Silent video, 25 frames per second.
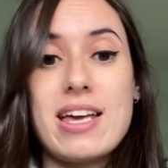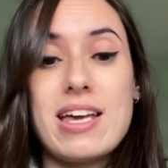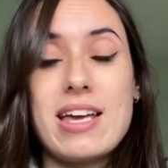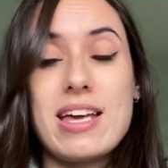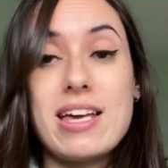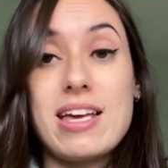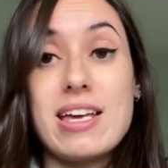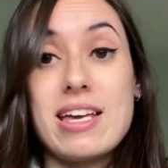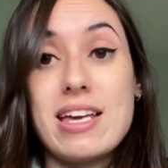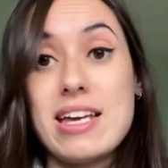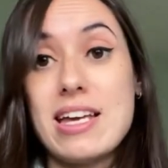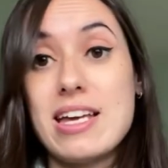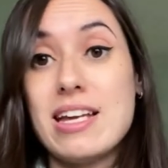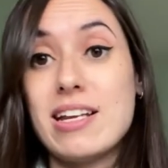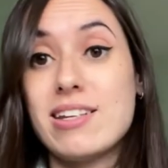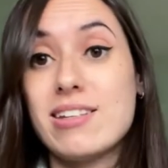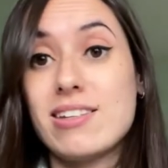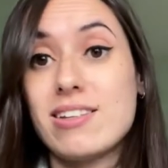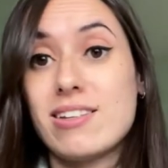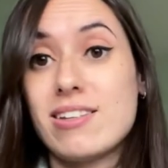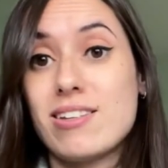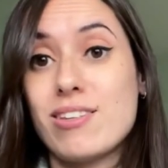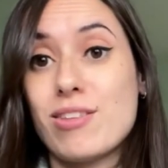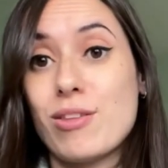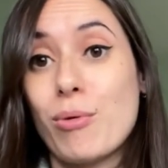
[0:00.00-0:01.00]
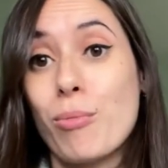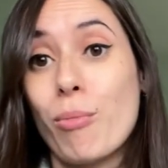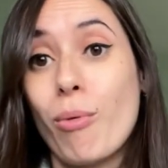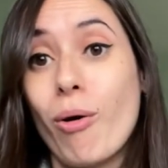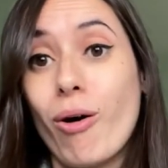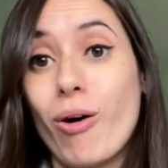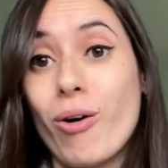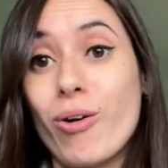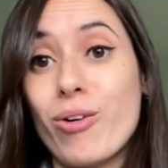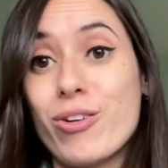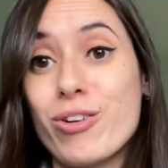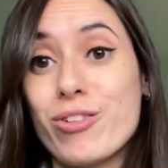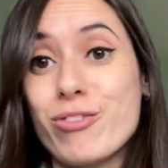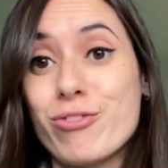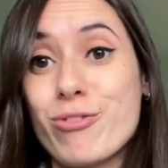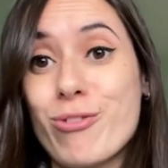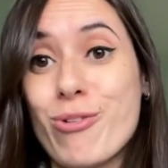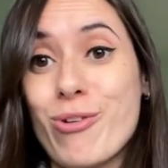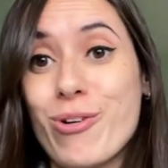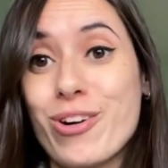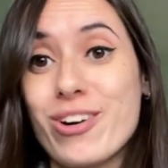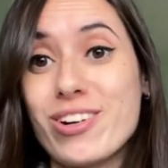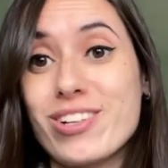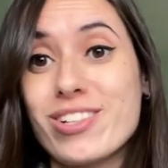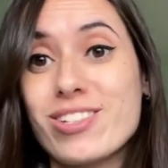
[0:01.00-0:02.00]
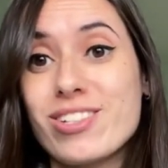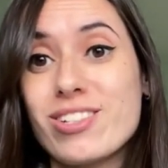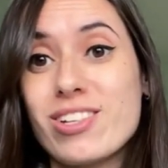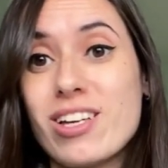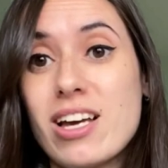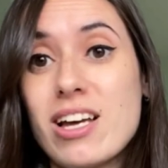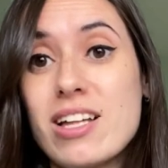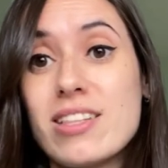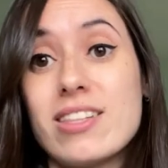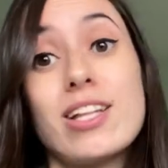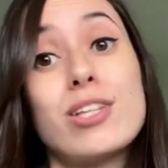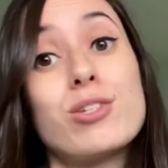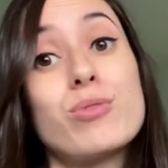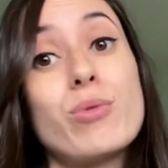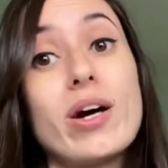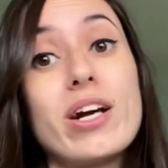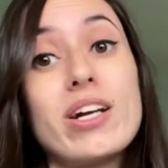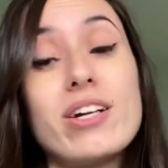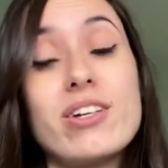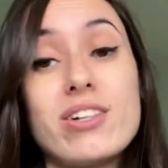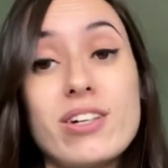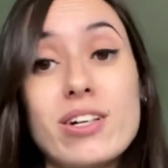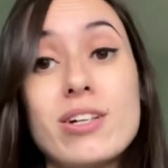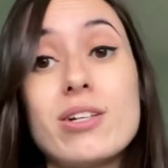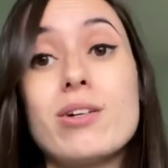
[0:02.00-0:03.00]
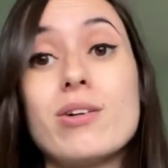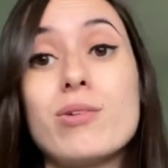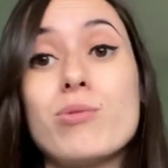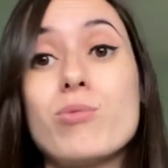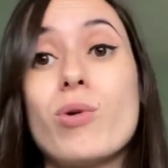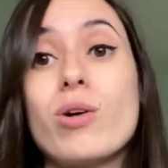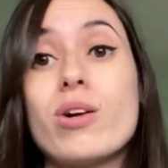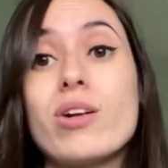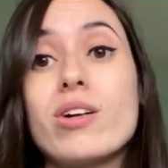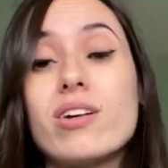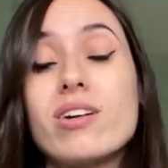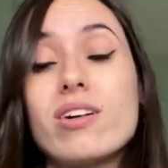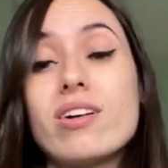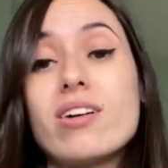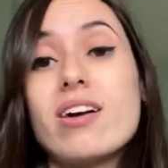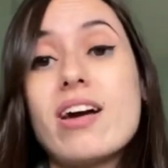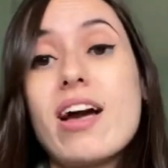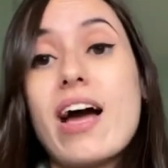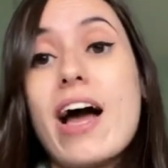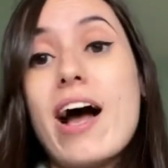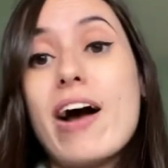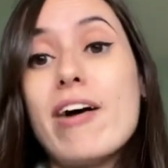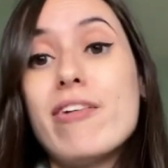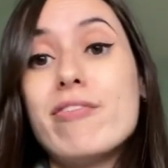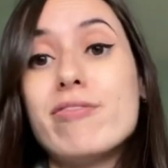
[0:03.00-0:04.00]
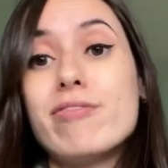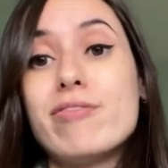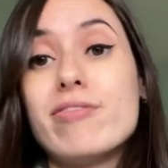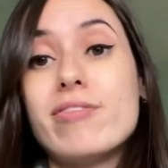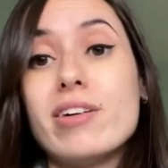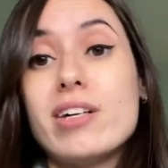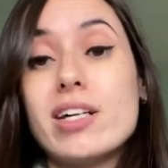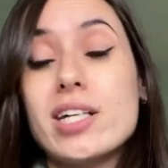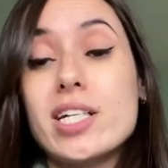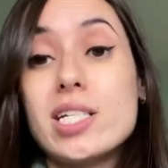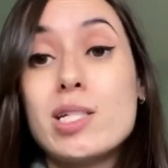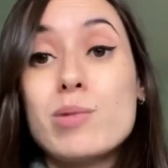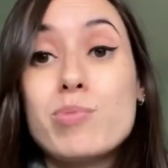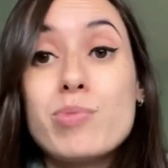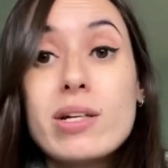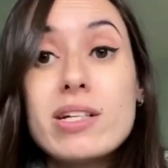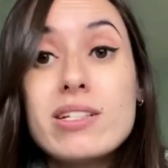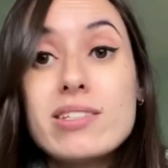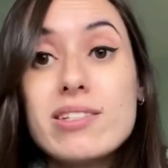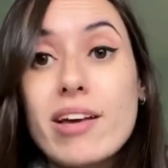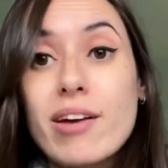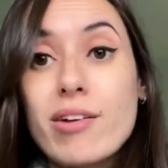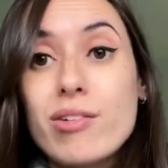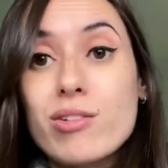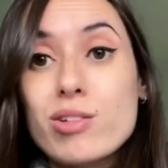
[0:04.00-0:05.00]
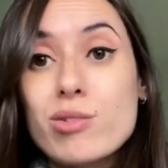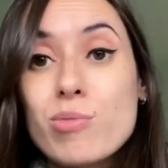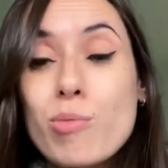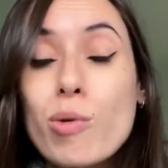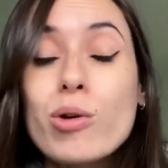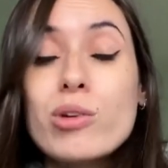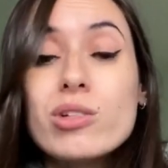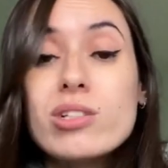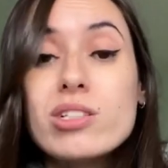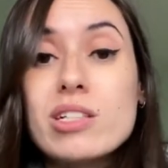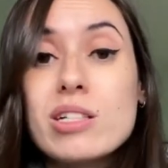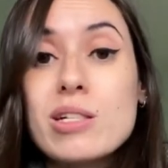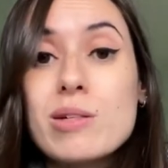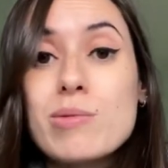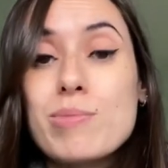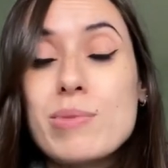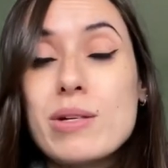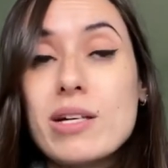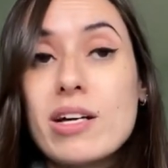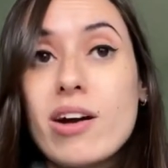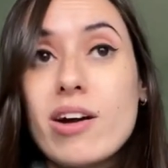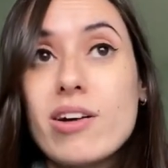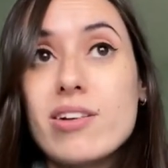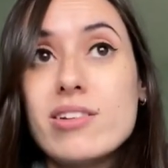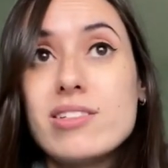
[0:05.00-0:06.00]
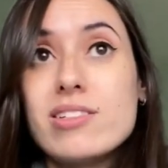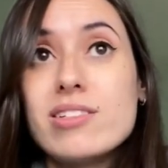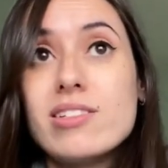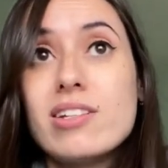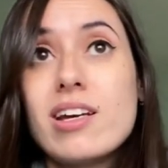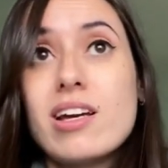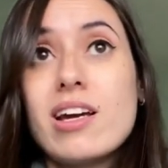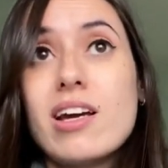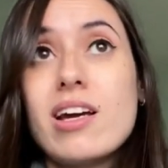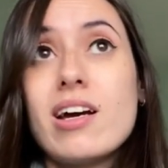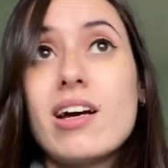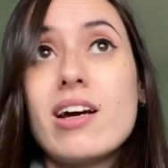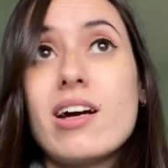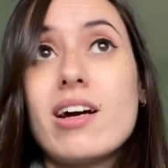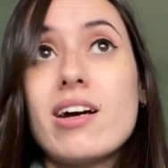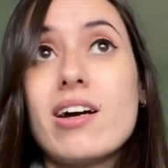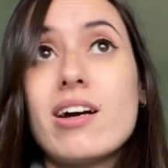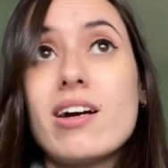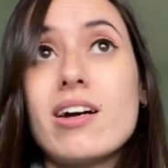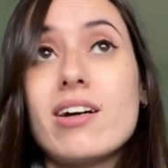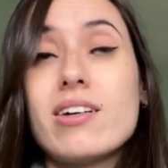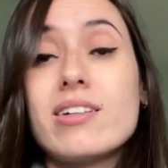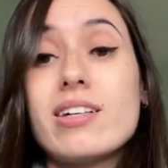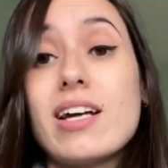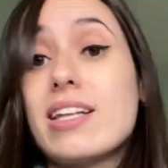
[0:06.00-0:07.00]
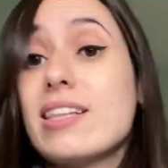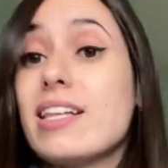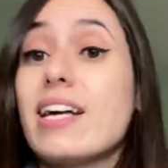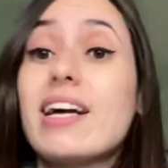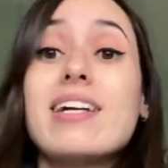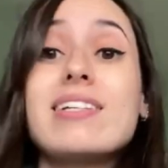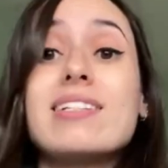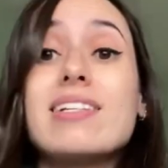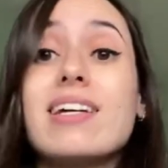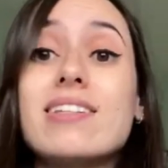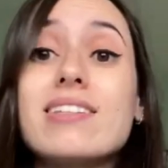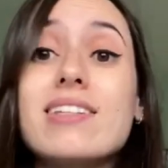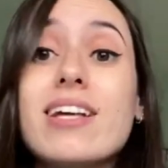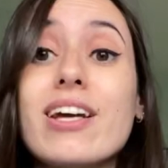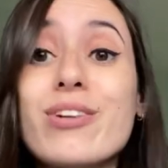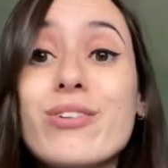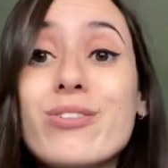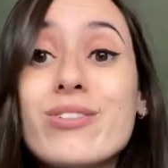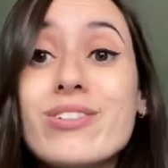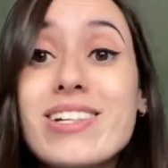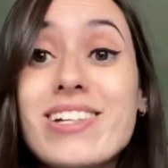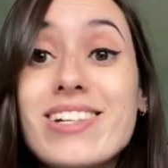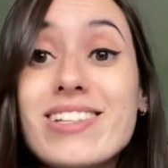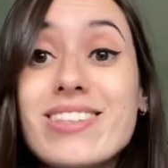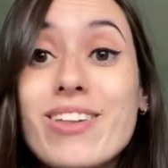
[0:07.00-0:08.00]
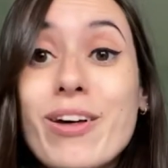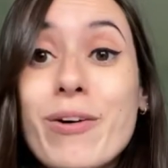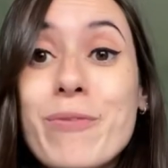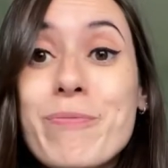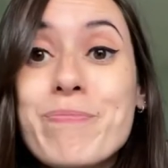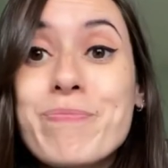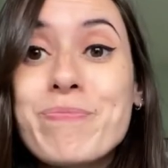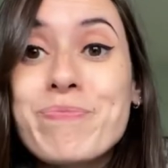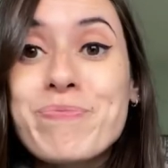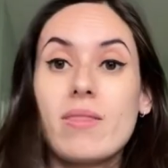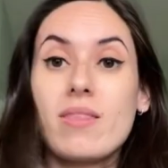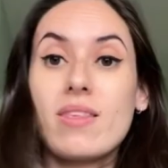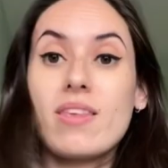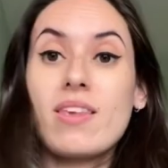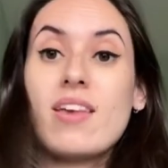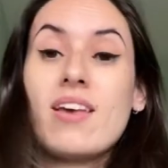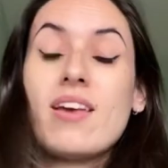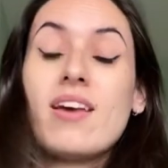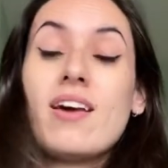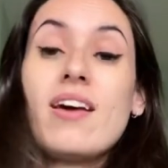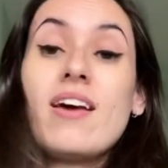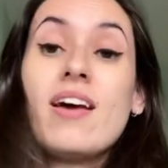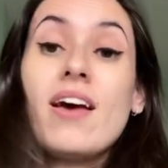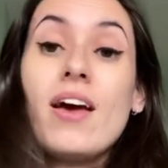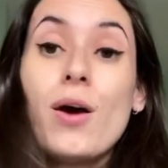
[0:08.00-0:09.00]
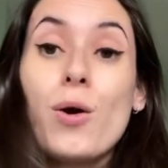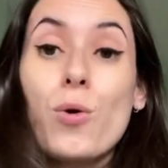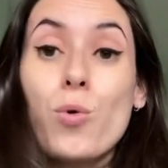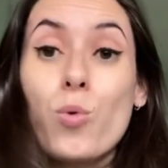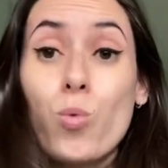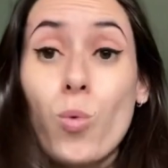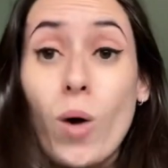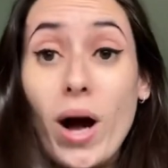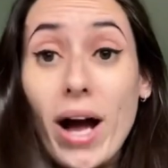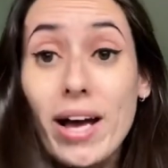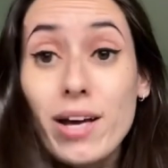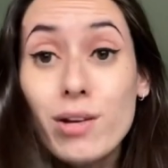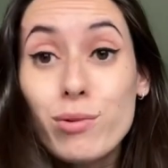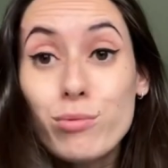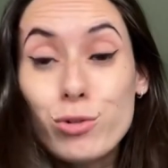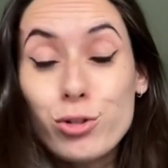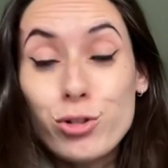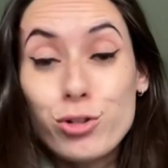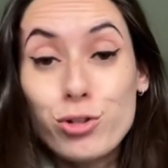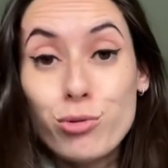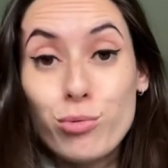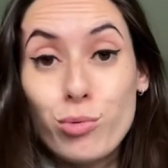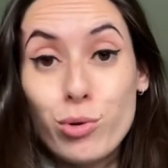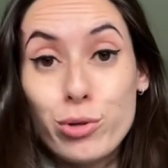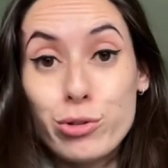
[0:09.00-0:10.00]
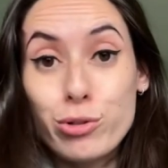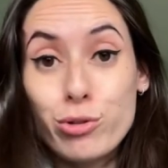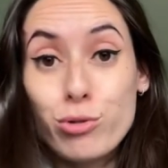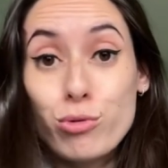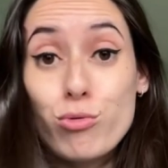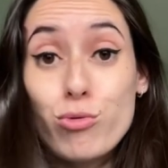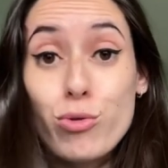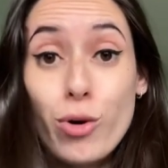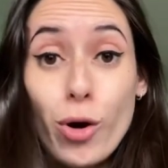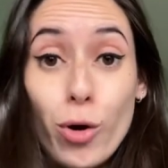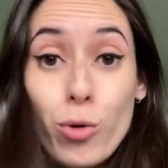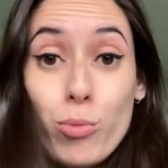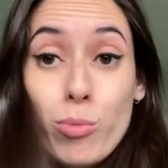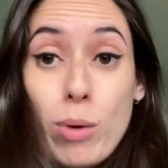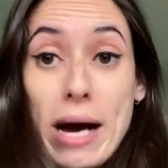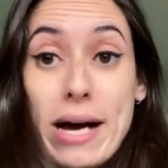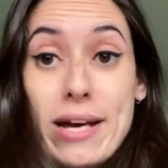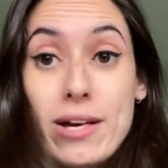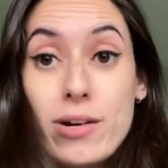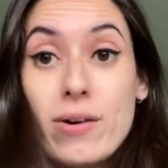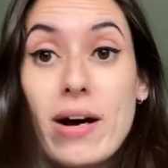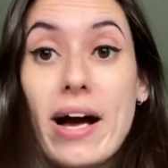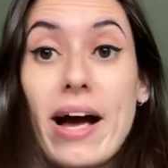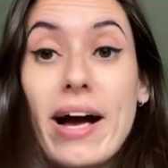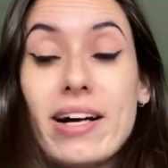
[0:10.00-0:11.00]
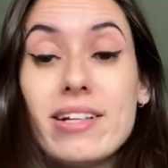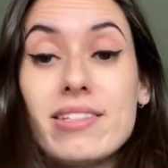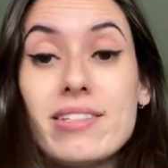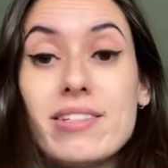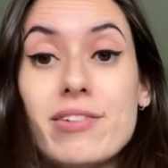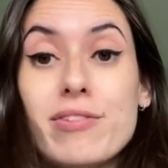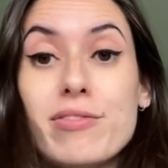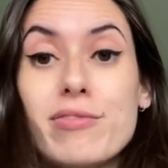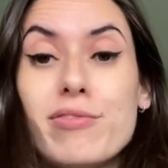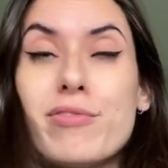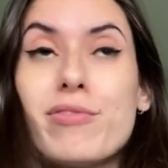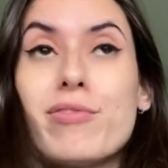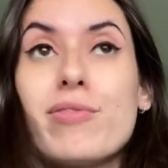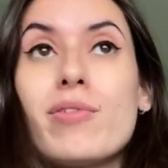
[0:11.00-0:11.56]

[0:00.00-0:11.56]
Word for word: eat them all, of course. That's why you're gonna wanna have uh, springtails mostly because, uh, yeah, like I said, they don't eat them why would you want to go bioactive?